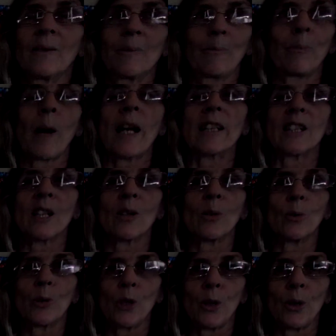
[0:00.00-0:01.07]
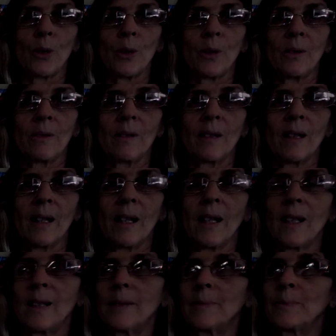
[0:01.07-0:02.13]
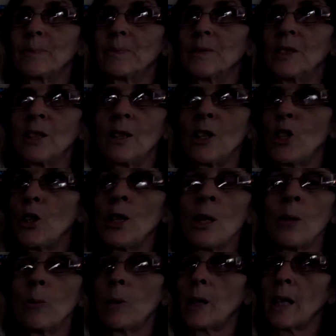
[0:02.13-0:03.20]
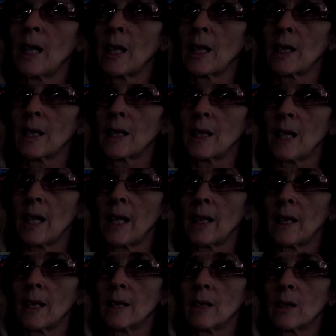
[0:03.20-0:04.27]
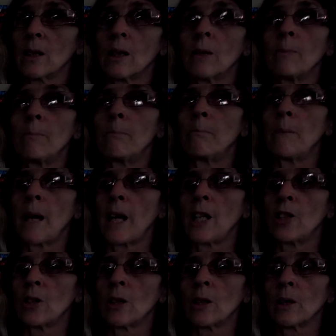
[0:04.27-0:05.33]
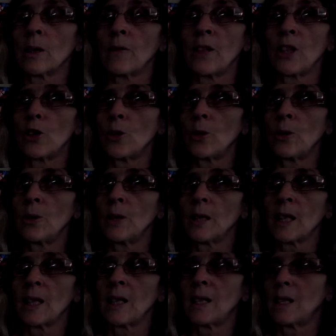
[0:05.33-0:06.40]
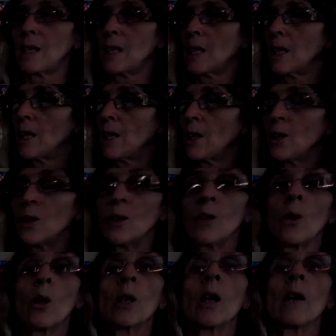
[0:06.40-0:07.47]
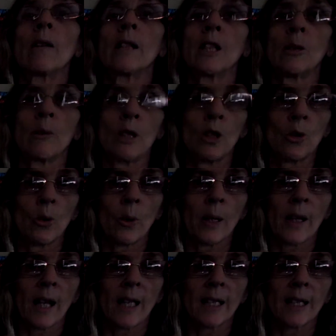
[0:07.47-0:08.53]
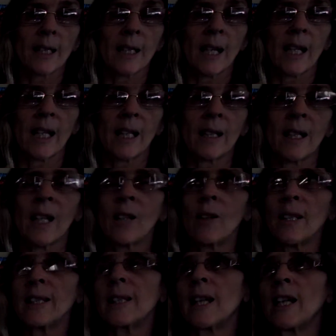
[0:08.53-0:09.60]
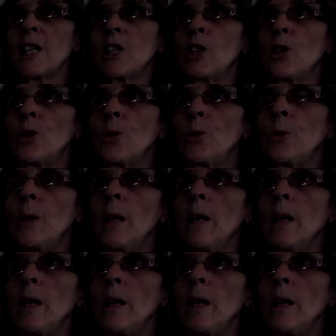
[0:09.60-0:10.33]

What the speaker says: practical to you. You know, you don't want to get a snake that's got a major lot of issues and you're not going to enjoy that snake. And can I say to you,